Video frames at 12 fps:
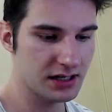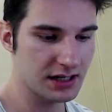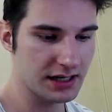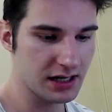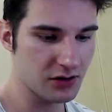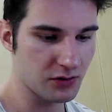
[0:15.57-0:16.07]

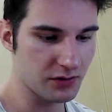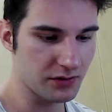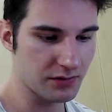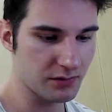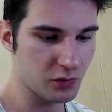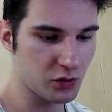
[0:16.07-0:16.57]
Now,
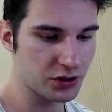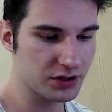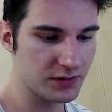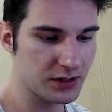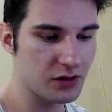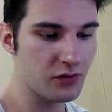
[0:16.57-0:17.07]
more than
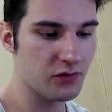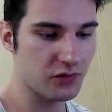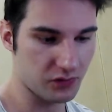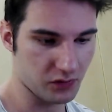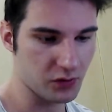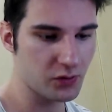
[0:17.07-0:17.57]
we go
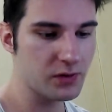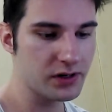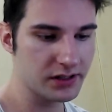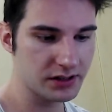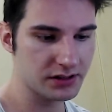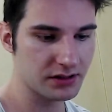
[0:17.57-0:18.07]

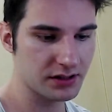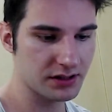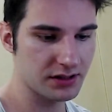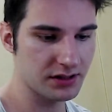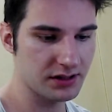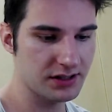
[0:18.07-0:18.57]
forward,
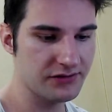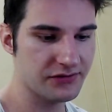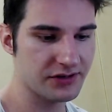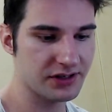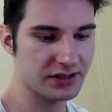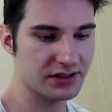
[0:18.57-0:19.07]

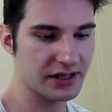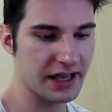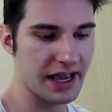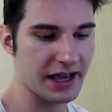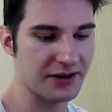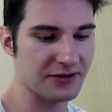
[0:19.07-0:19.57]
different
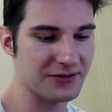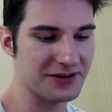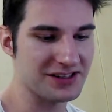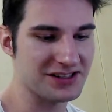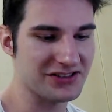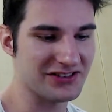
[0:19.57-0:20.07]
arrow
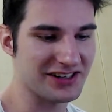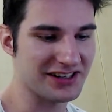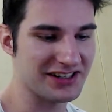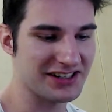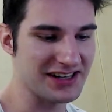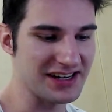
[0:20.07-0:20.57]
it's gonna
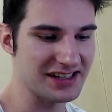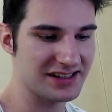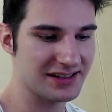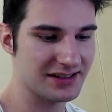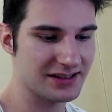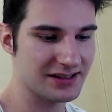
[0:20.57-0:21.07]
hit.
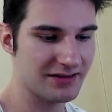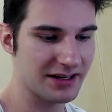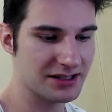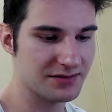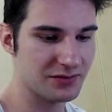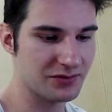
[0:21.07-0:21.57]
So
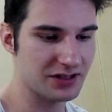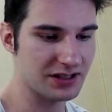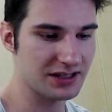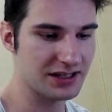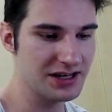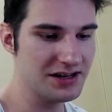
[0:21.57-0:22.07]
let's put it
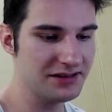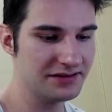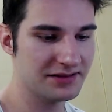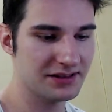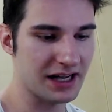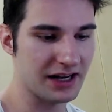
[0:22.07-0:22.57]
here.
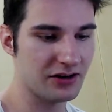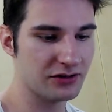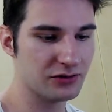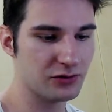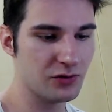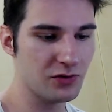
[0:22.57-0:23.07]
I
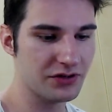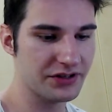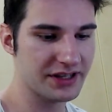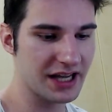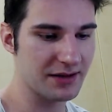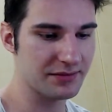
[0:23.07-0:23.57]
got all the
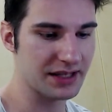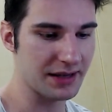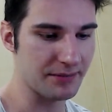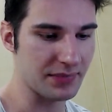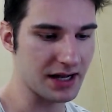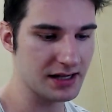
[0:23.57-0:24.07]
time
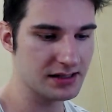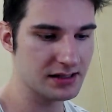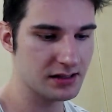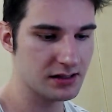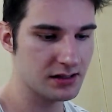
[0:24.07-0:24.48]
templates.